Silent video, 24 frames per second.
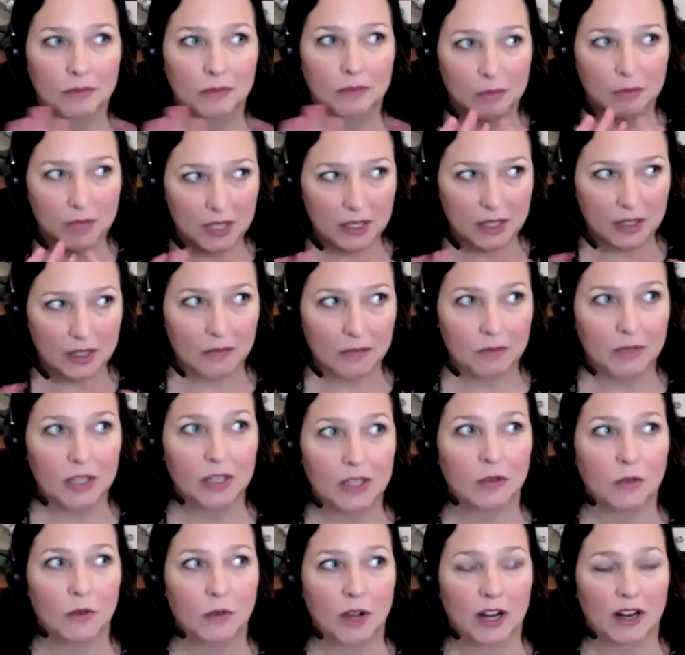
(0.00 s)

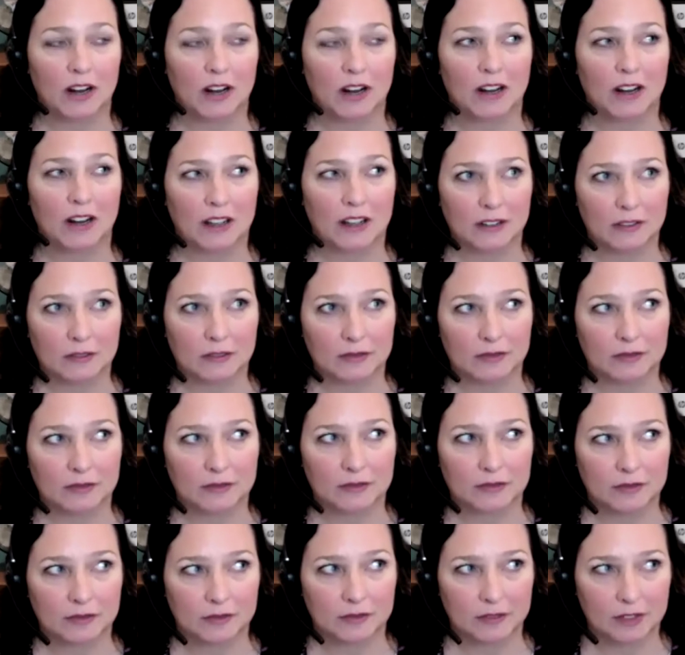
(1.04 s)
Be aware of
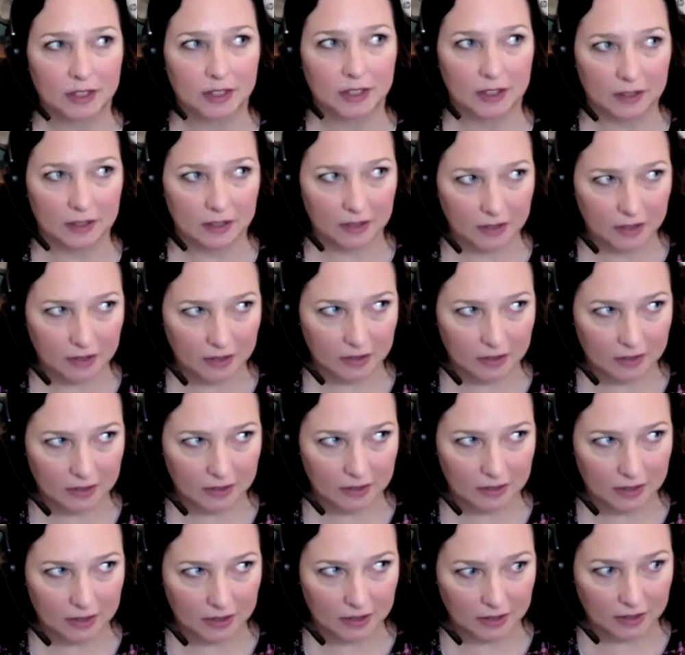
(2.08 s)
the
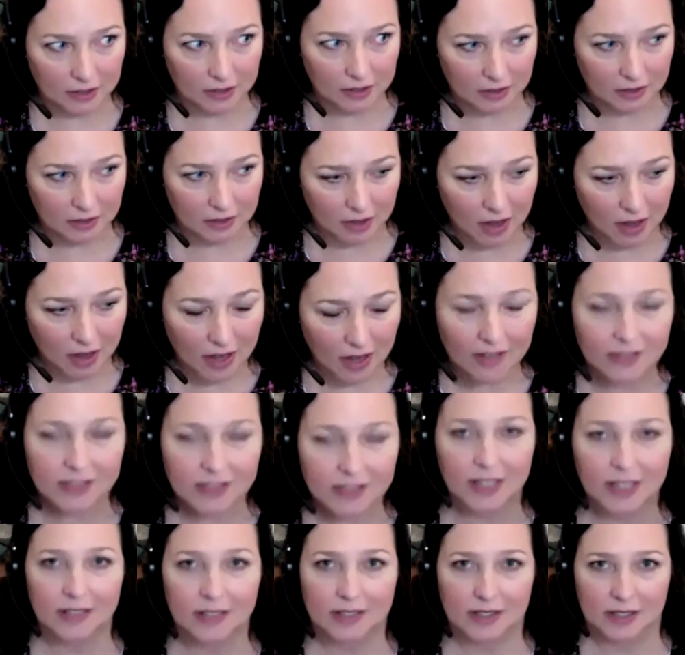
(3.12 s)

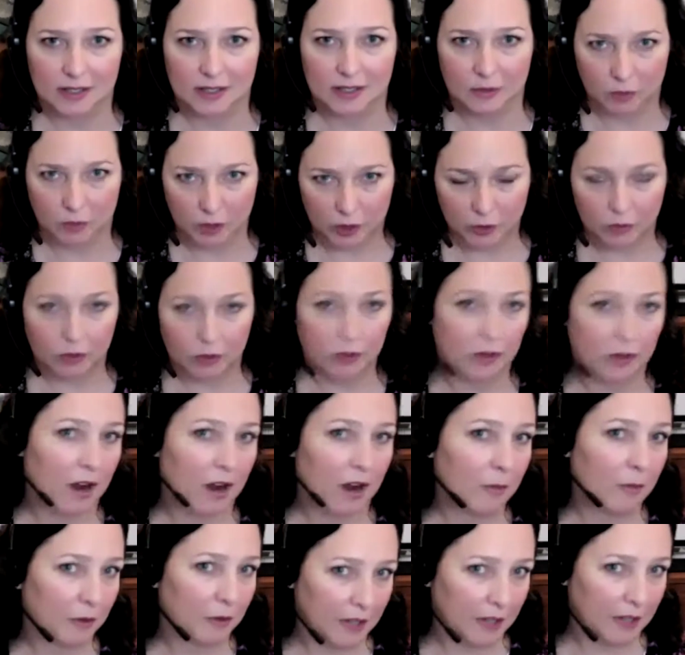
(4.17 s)
context in which we're
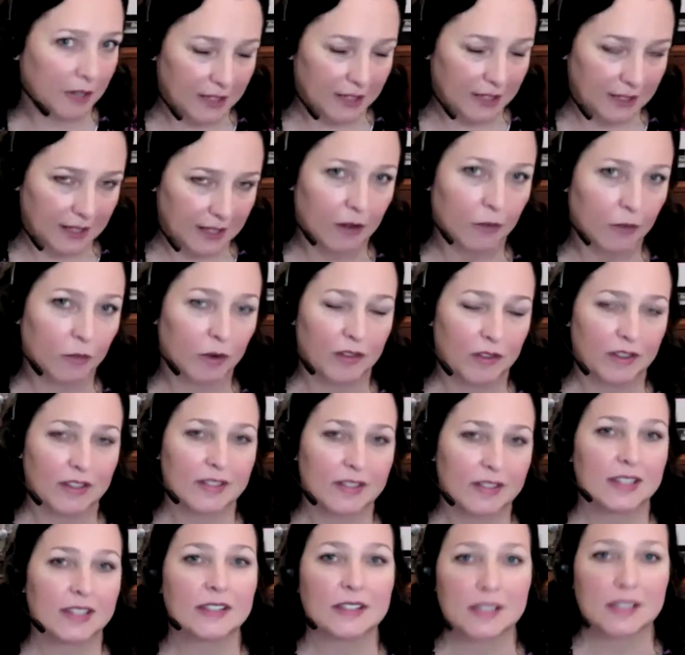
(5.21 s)
operating now, where
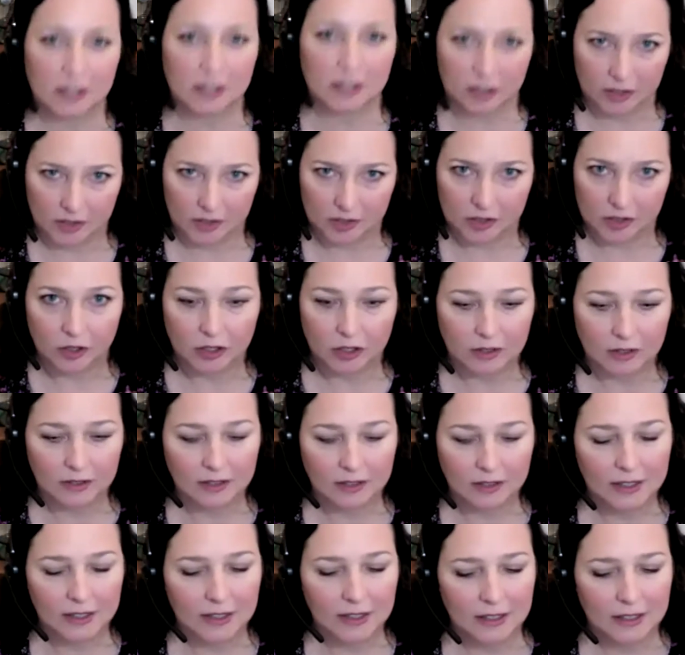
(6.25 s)
this is a concern,
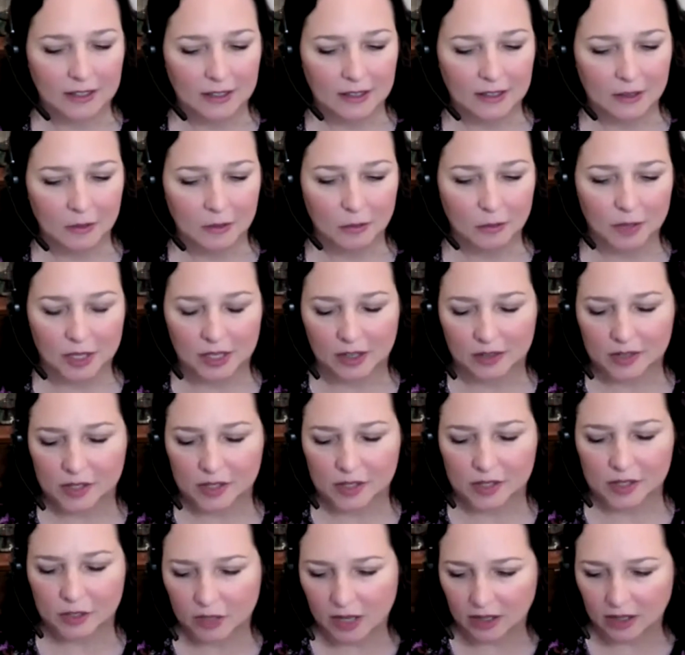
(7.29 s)
but
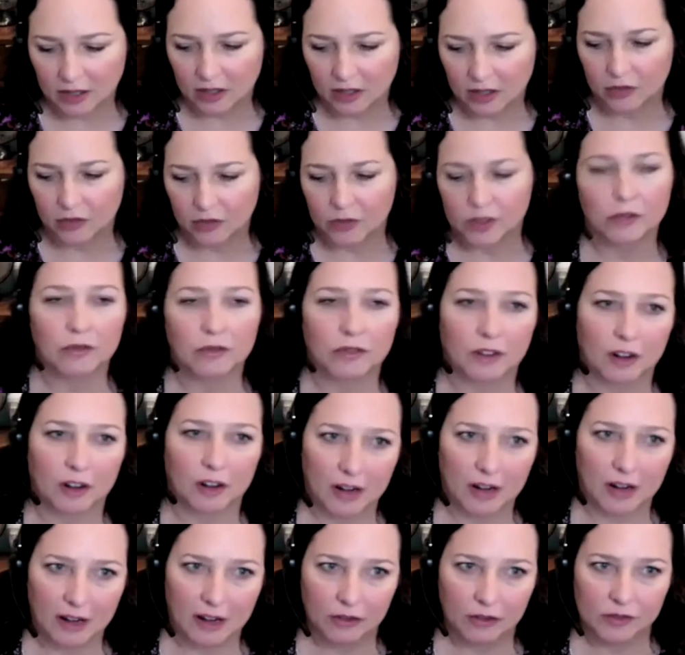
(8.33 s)
also not go so
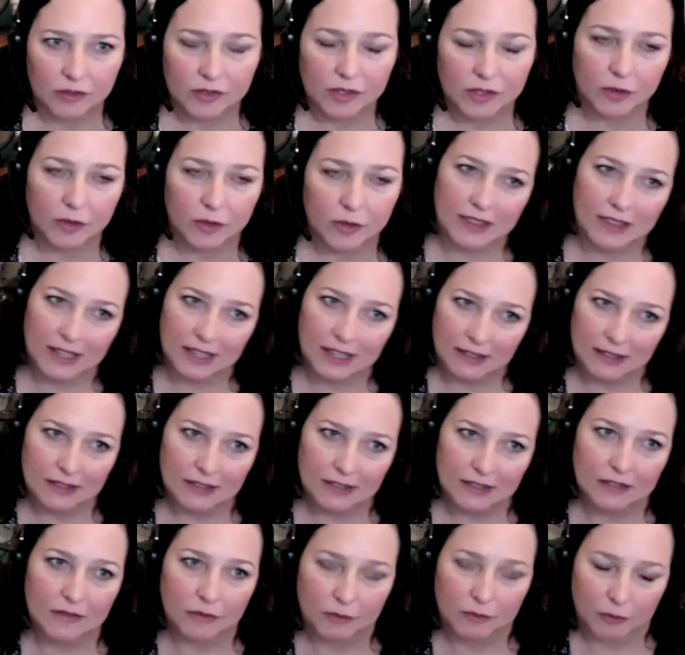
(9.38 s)
far out. So I think
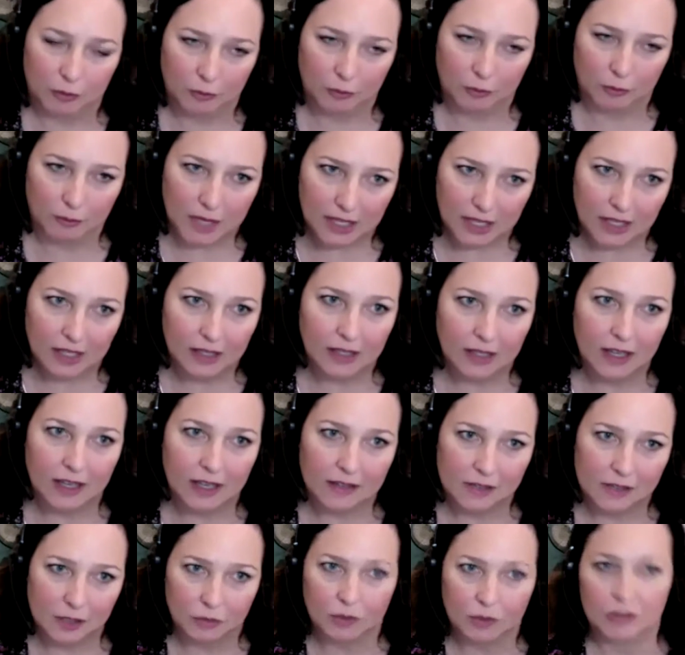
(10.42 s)
for me,
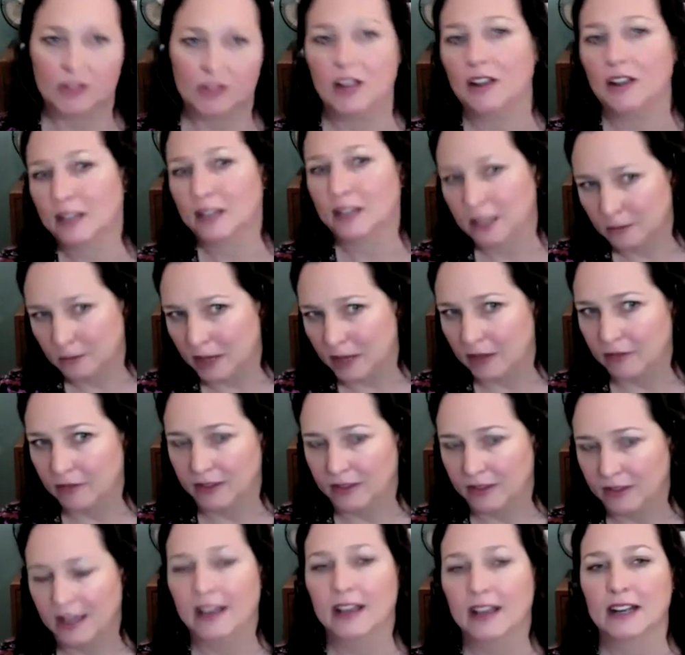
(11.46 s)
as you were talking about
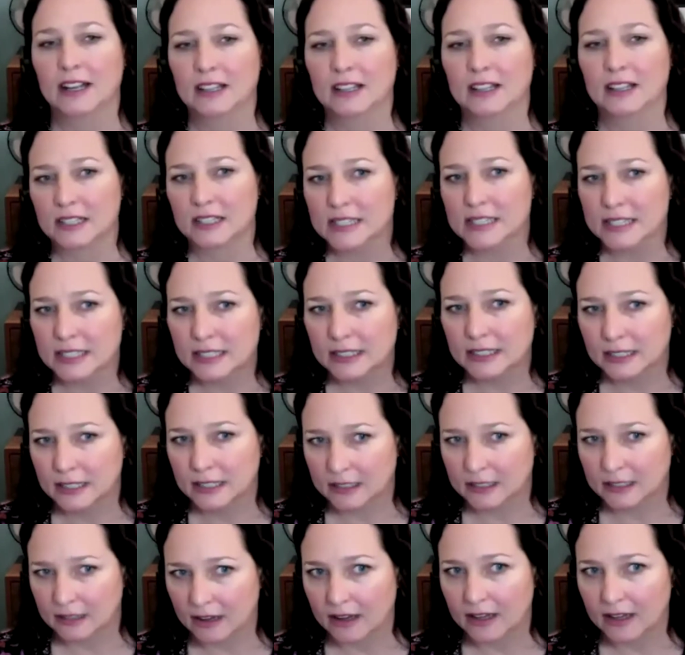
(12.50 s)
that, I think
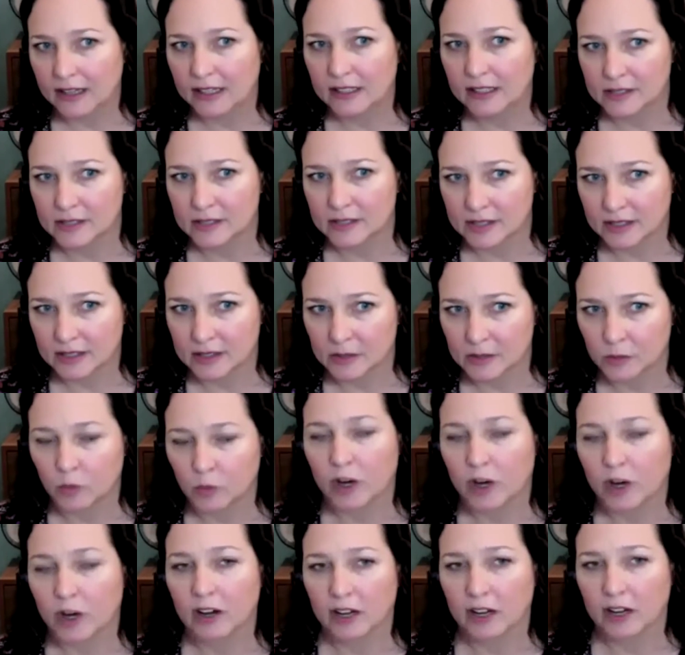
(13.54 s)
DE&I is
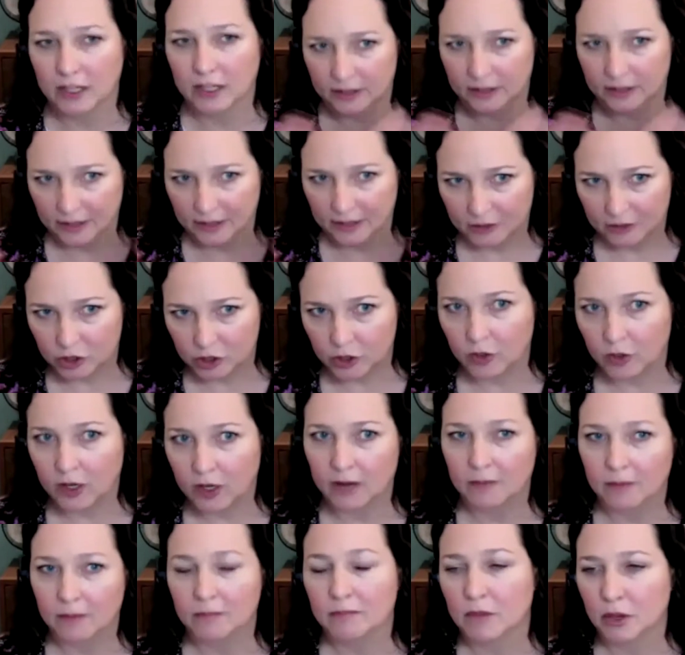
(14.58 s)
where it showed
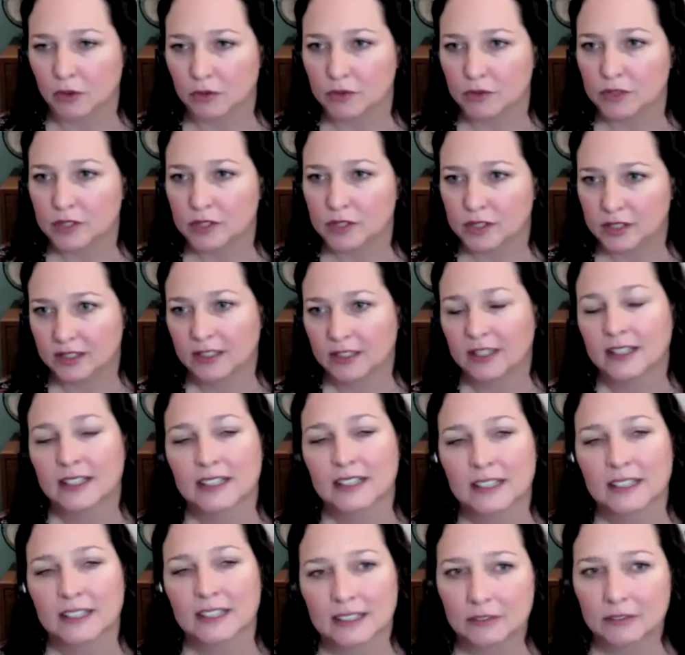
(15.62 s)
up most
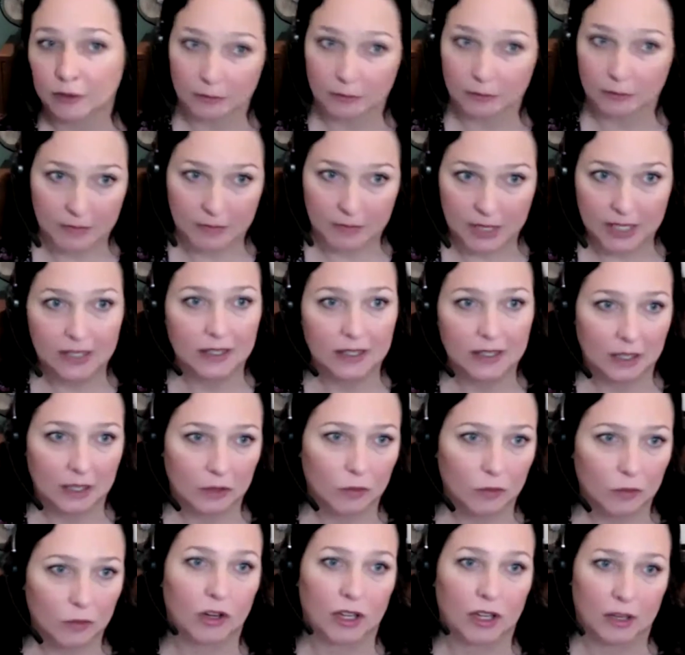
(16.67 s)
for me
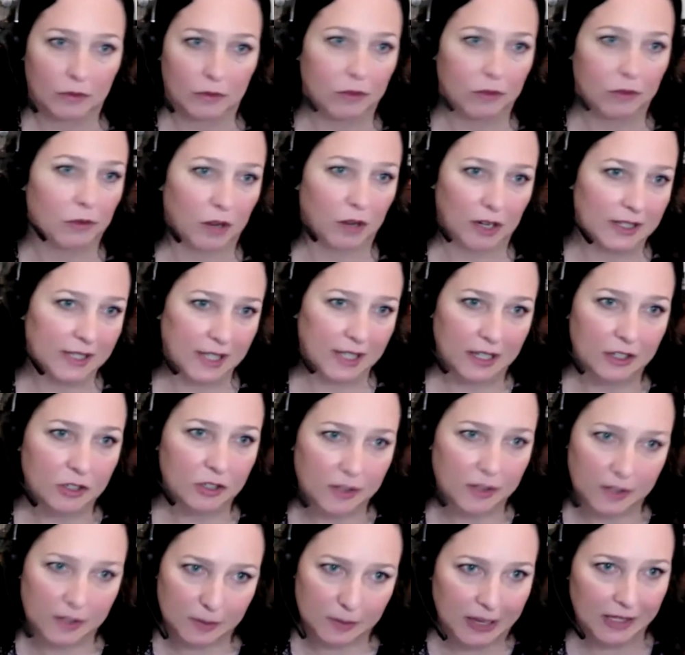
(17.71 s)
in working with
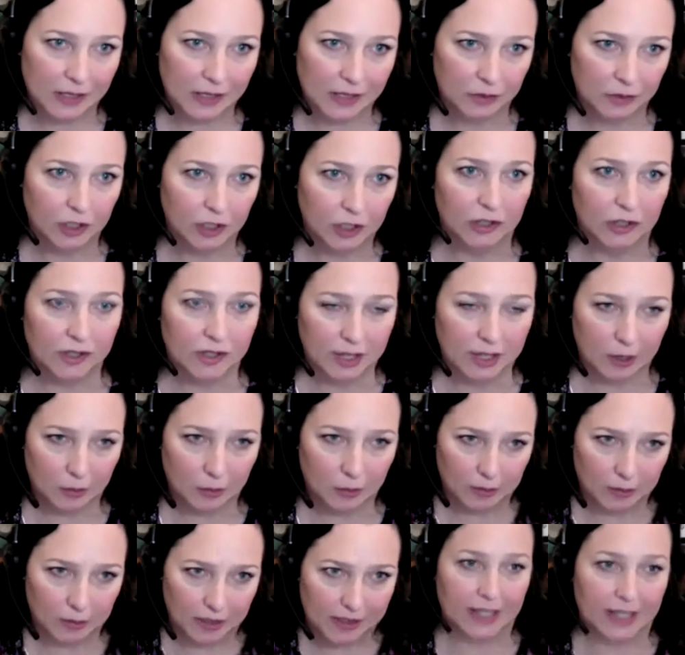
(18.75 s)
organizations the past few years,
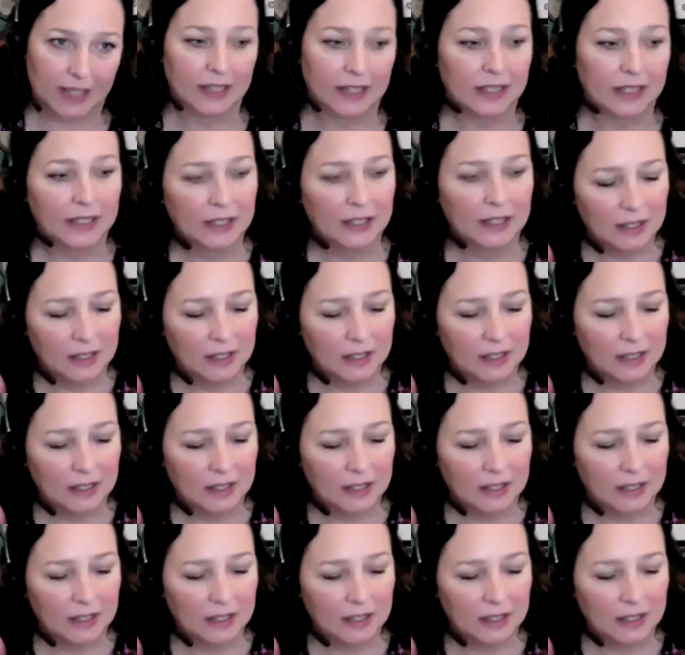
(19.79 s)
helping say,